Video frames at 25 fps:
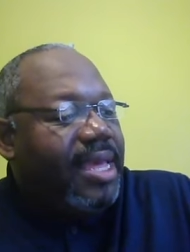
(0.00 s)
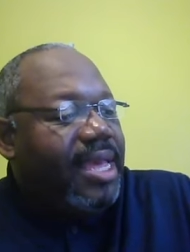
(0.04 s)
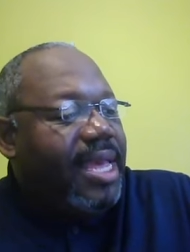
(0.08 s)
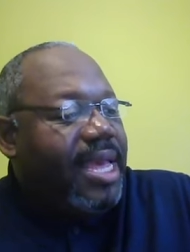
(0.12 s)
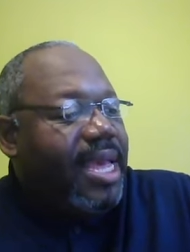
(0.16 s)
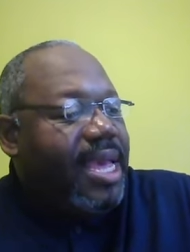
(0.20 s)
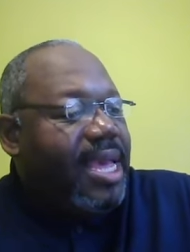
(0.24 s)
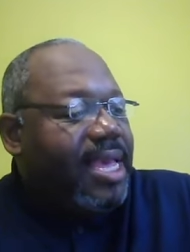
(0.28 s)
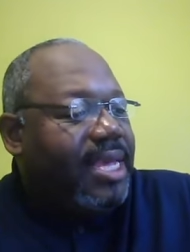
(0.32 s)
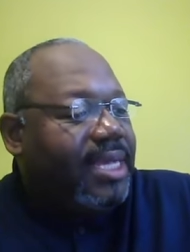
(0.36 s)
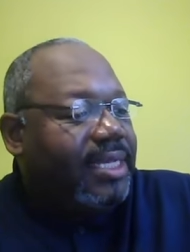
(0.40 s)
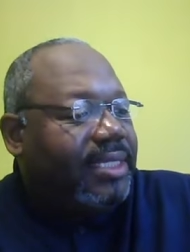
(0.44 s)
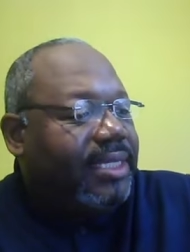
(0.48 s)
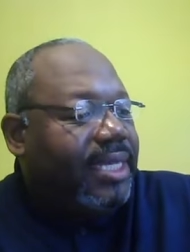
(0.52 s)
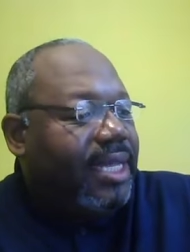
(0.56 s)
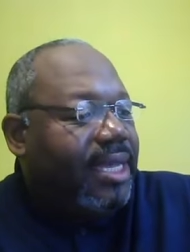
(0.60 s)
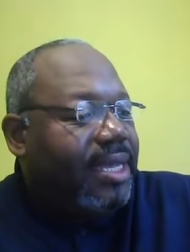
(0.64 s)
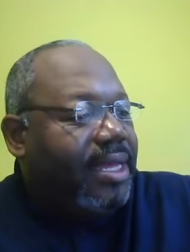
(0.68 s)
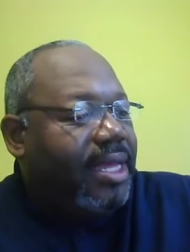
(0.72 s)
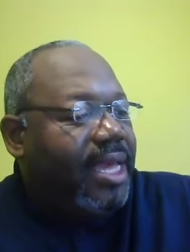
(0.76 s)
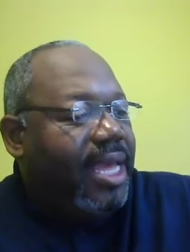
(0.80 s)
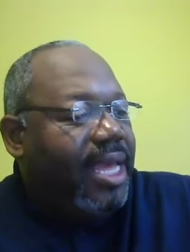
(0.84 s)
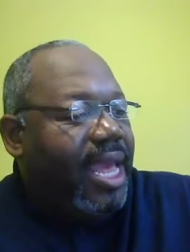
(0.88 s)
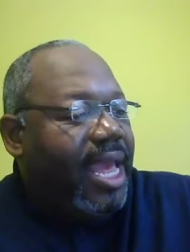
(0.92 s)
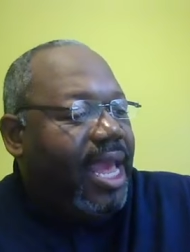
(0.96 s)
Is
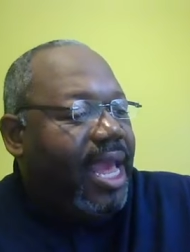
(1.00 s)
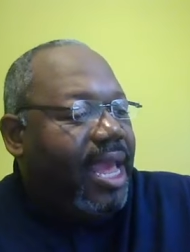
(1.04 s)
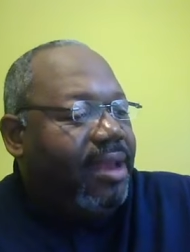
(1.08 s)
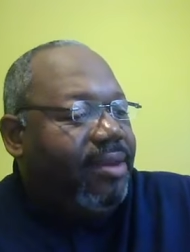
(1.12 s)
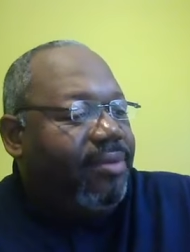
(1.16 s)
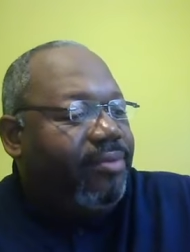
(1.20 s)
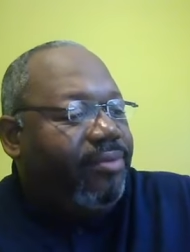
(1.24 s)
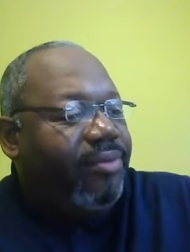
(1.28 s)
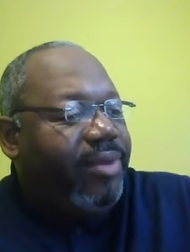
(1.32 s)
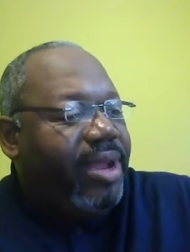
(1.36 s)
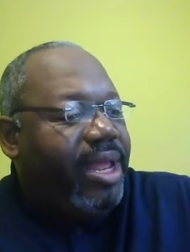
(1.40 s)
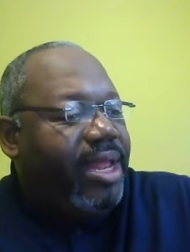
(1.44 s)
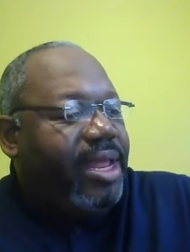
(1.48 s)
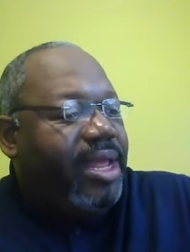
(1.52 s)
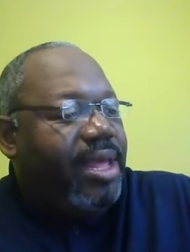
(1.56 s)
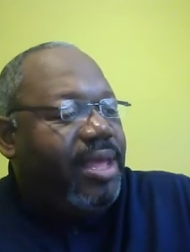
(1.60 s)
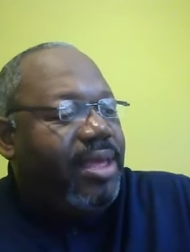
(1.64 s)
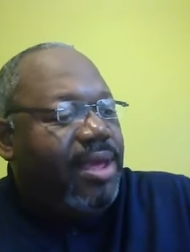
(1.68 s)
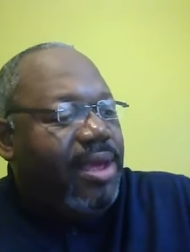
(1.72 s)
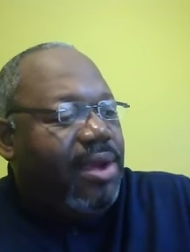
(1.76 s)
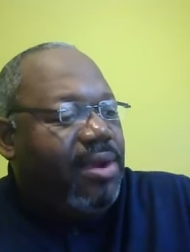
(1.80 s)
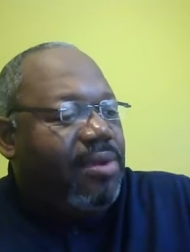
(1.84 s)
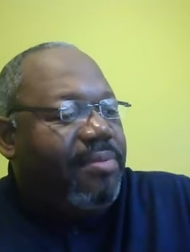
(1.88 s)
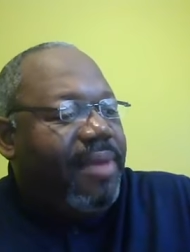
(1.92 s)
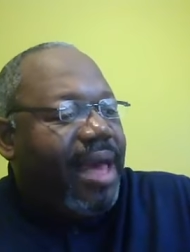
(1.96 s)
it really
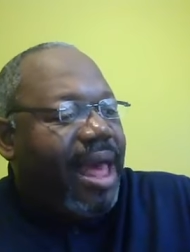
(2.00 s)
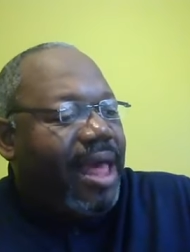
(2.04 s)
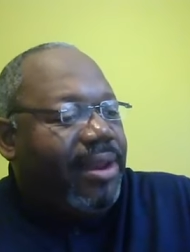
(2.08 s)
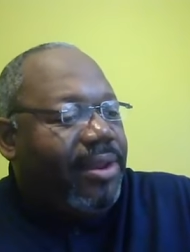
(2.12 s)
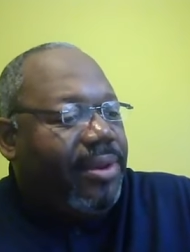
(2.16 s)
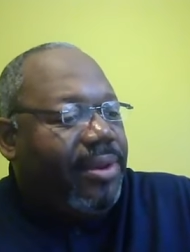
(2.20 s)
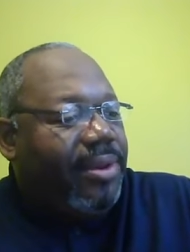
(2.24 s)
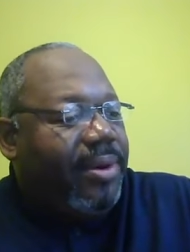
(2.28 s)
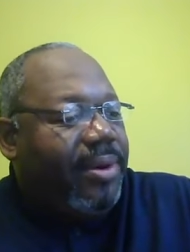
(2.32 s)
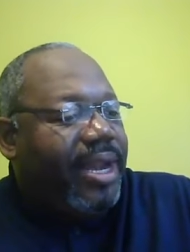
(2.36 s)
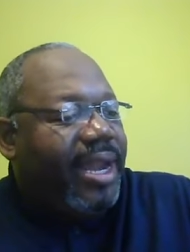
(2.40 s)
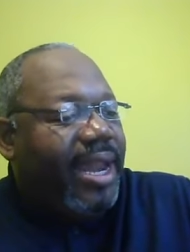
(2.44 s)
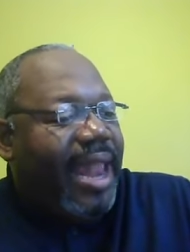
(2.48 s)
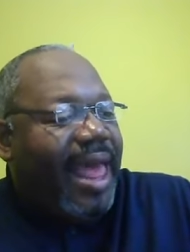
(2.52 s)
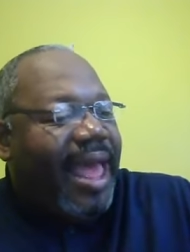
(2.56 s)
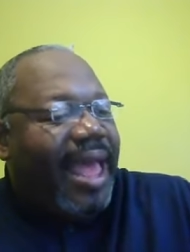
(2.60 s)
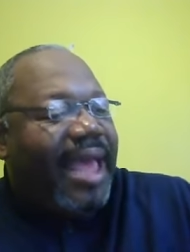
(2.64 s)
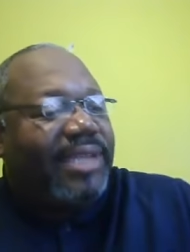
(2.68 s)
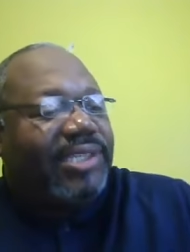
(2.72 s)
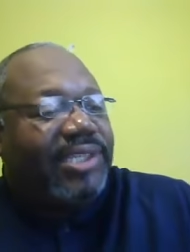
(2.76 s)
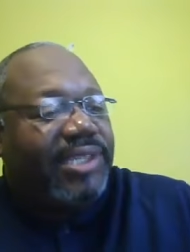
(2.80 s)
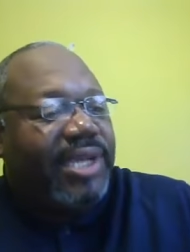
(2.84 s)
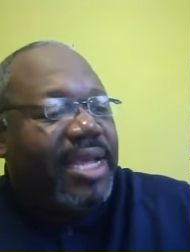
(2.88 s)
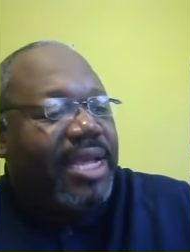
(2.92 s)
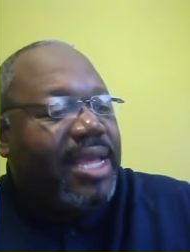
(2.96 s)
you, my Lord
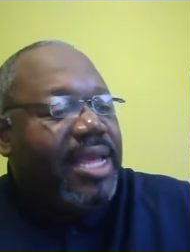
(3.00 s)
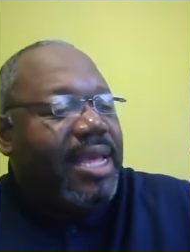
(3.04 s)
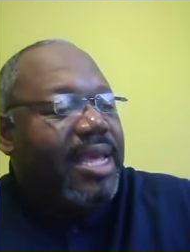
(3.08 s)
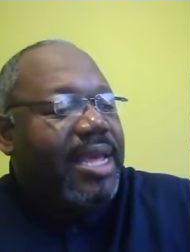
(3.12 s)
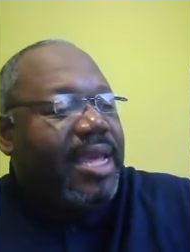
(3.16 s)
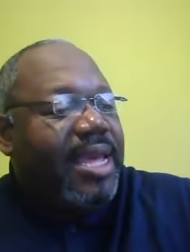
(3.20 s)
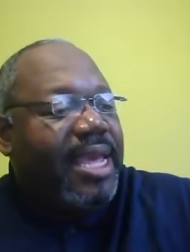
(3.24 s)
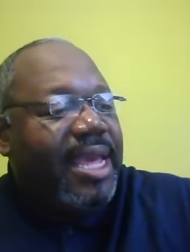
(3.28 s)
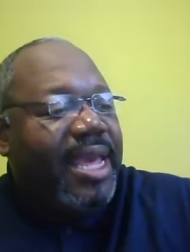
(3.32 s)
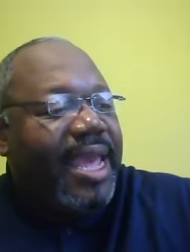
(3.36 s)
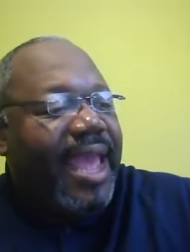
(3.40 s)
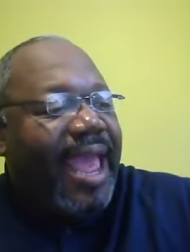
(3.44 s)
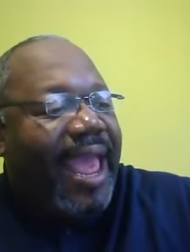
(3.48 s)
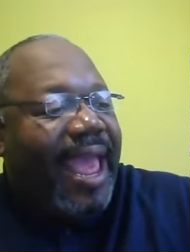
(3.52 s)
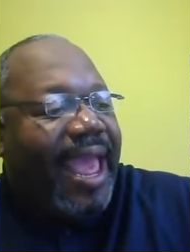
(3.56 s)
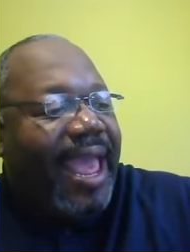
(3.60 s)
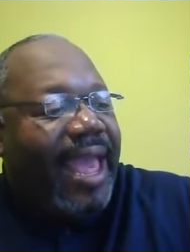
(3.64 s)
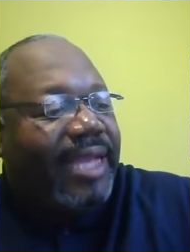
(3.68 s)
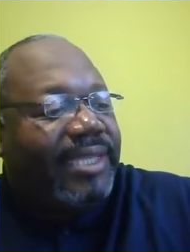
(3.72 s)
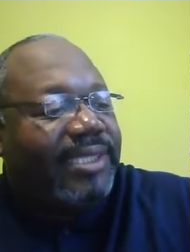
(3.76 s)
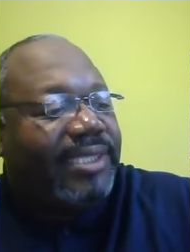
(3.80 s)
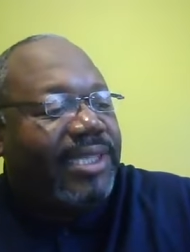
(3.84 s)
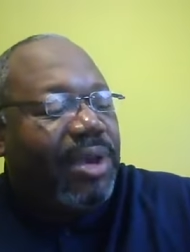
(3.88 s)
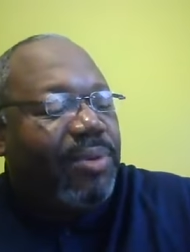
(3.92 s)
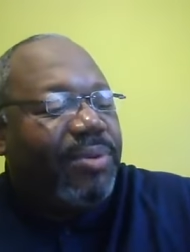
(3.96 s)
Elijah? He
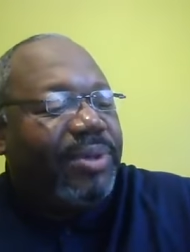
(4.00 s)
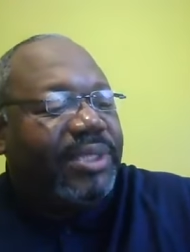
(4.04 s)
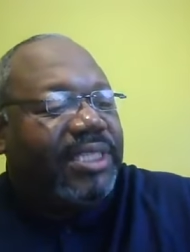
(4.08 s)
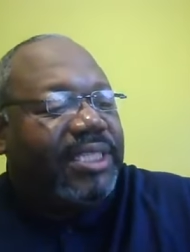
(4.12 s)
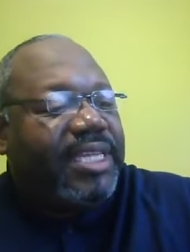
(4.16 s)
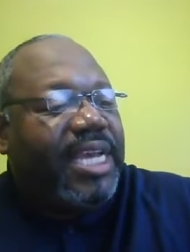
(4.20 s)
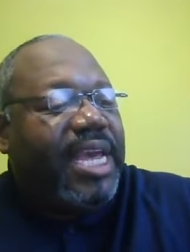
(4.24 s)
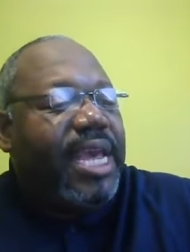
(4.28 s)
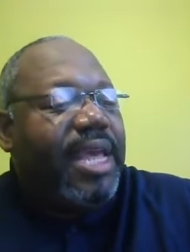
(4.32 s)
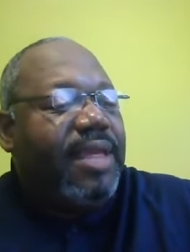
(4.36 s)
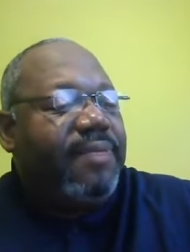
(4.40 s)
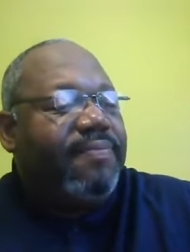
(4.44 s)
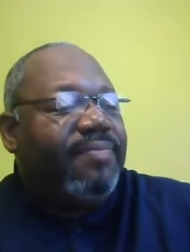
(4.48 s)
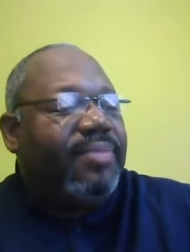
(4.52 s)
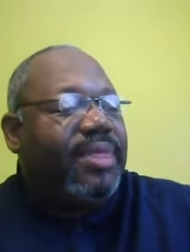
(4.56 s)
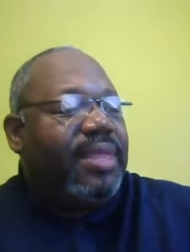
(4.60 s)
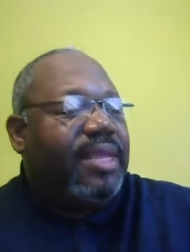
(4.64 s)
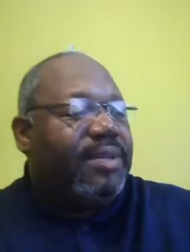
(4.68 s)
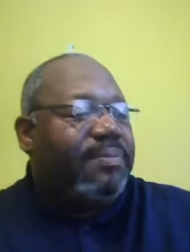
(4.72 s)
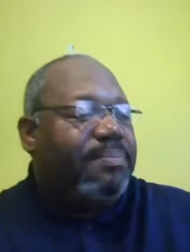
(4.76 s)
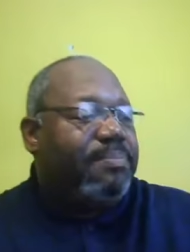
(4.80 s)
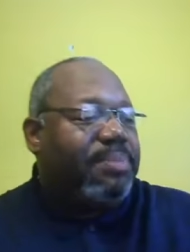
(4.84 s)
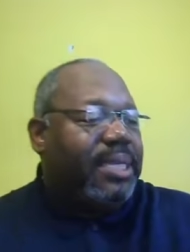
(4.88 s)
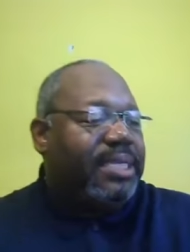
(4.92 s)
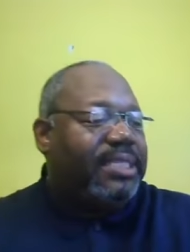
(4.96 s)
asked. So we see
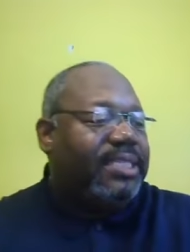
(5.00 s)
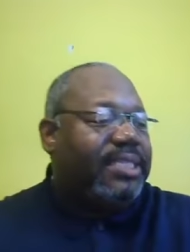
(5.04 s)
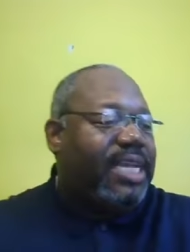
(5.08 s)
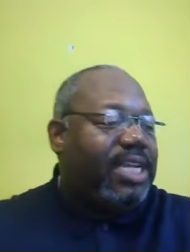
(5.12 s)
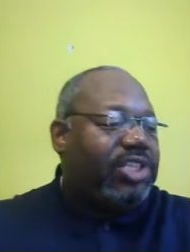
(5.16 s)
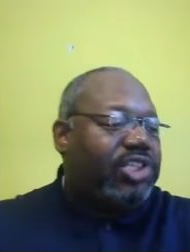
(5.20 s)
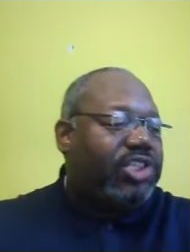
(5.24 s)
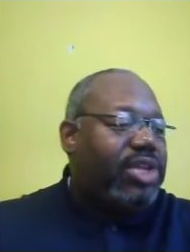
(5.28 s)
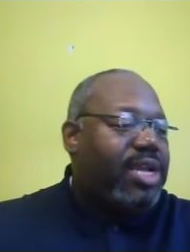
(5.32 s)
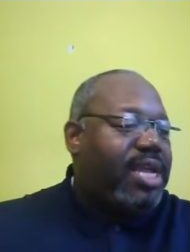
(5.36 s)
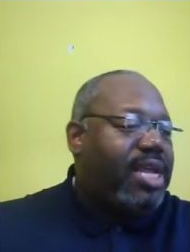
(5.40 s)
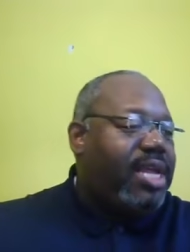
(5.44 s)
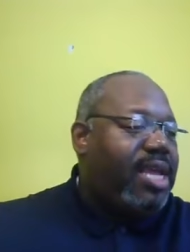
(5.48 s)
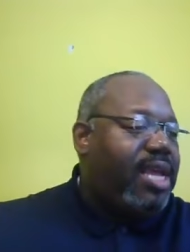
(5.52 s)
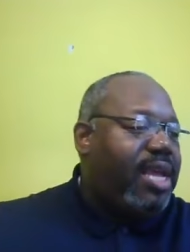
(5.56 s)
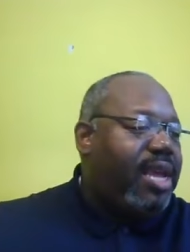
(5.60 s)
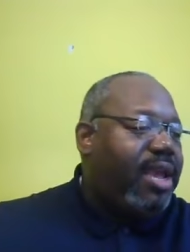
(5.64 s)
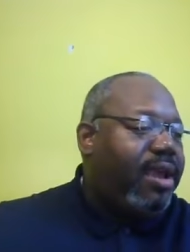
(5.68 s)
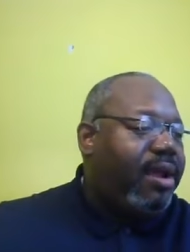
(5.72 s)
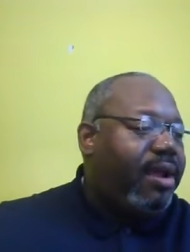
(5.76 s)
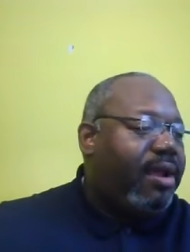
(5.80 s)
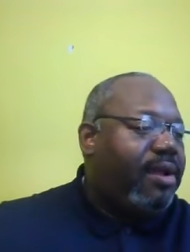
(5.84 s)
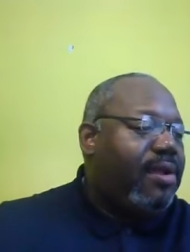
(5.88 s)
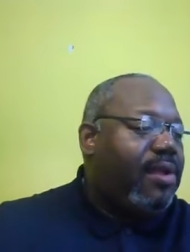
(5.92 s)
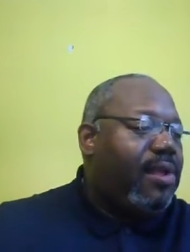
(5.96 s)
the positioning
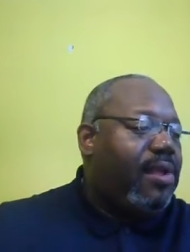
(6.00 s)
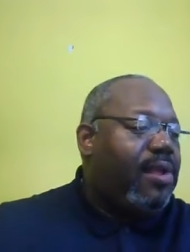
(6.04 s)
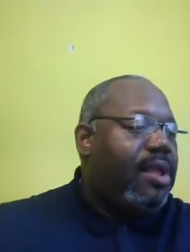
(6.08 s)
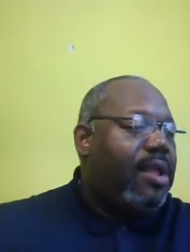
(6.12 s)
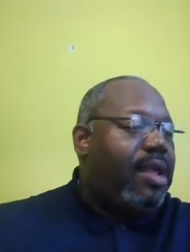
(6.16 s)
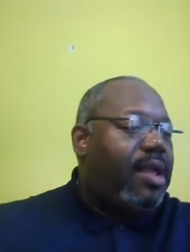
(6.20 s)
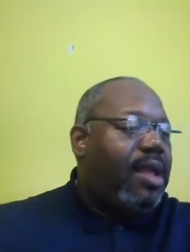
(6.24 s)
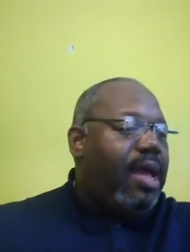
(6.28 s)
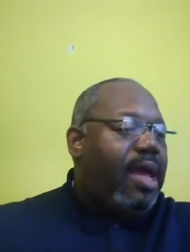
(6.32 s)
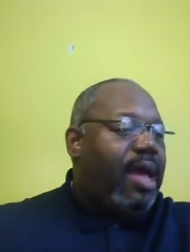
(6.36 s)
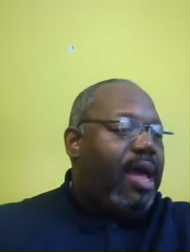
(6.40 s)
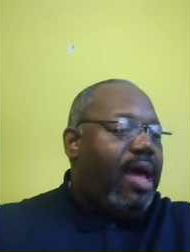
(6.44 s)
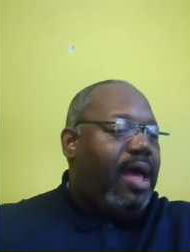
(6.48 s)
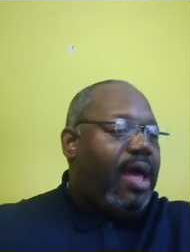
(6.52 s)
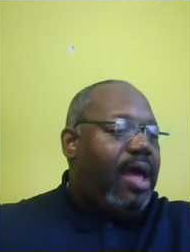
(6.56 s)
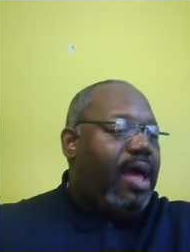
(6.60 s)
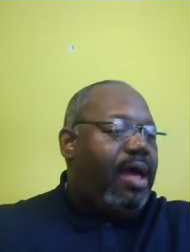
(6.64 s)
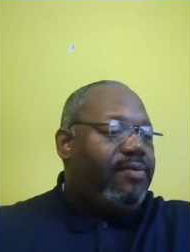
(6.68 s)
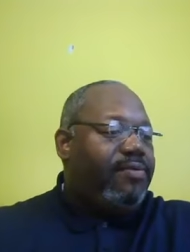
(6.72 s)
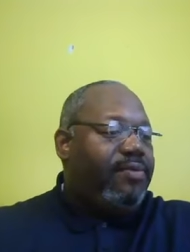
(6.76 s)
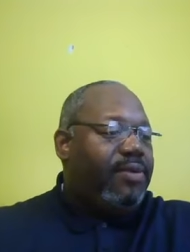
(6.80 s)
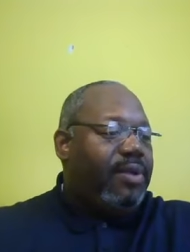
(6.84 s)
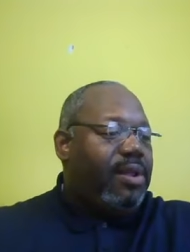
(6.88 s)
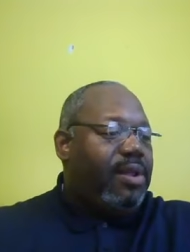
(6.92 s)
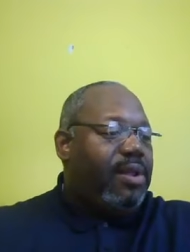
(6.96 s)
here
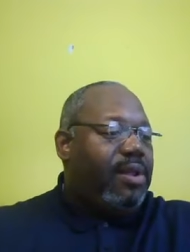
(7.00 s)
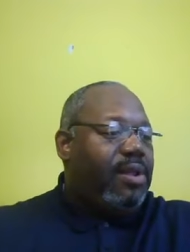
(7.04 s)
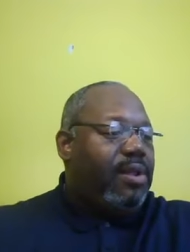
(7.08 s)
of